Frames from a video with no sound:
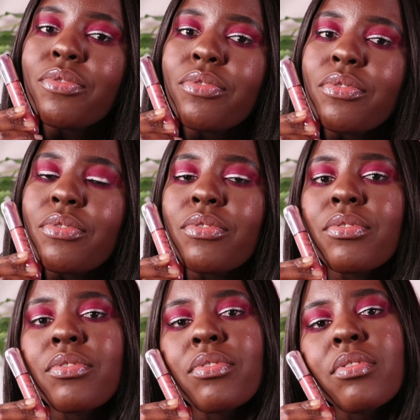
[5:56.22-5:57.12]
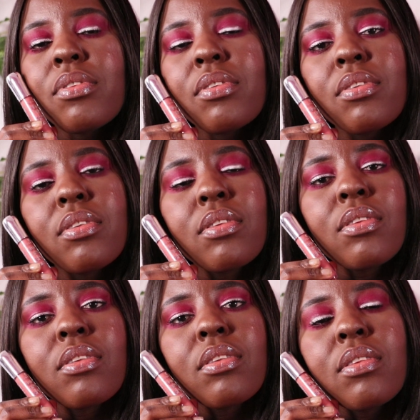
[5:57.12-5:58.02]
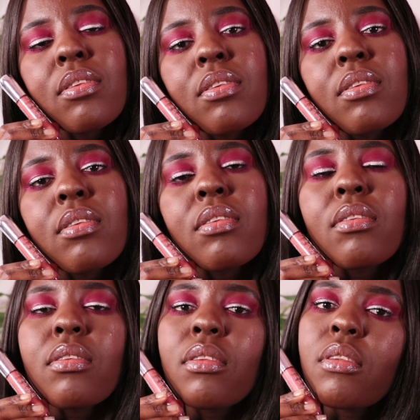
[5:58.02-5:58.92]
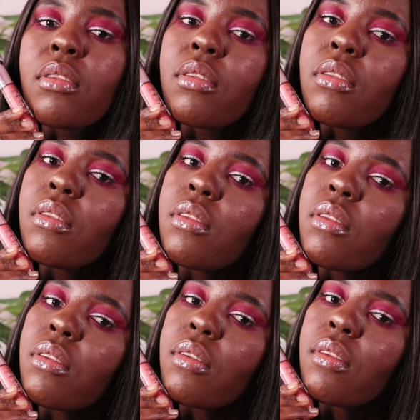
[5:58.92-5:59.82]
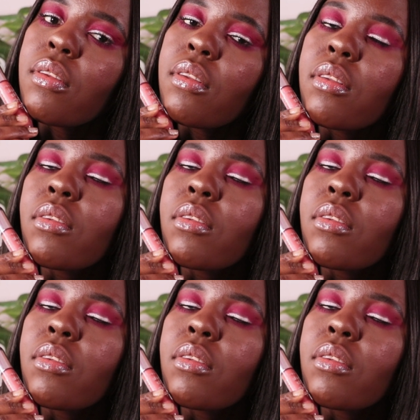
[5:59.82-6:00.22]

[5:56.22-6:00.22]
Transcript: Nothing is said.